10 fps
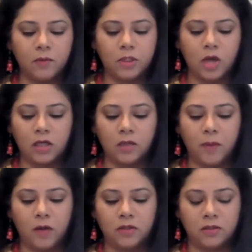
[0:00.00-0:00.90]
we talked
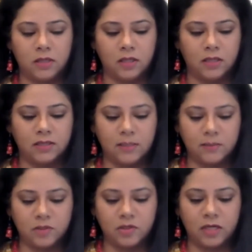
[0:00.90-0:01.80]
about
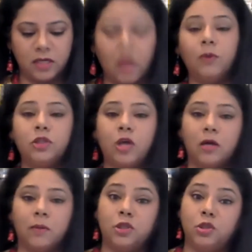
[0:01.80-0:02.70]
substrate. Now we'll
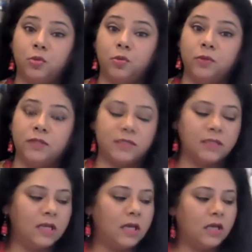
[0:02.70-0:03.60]
talk about
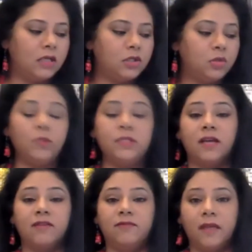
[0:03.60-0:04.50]
tools. Tools
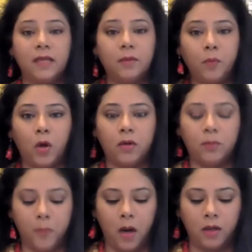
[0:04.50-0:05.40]
are a very
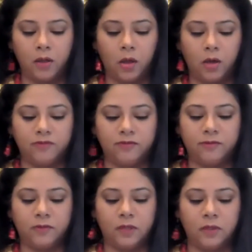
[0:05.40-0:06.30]
important part of
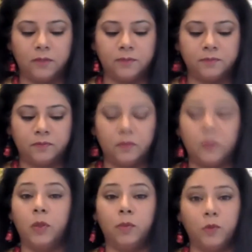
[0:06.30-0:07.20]

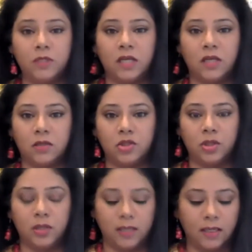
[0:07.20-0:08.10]
the mosaic
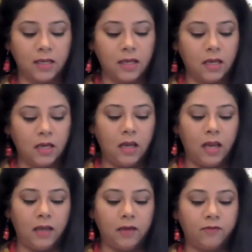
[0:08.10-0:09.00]
journey.
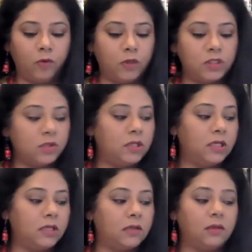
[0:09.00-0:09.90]
And of course, you
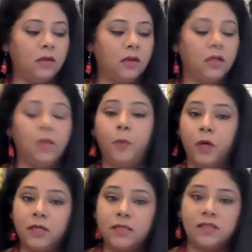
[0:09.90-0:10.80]
need
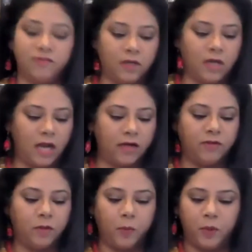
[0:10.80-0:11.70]
nippers, different kind
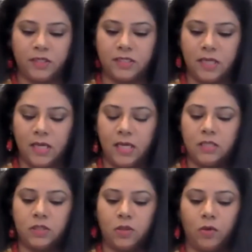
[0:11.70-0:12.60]
of nippers.
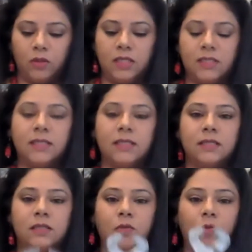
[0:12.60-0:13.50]
So this
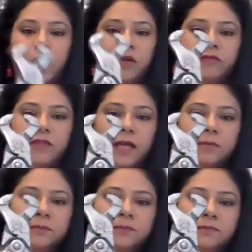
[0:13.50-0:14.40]
is one of
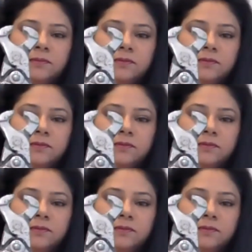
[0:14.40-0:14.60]
them.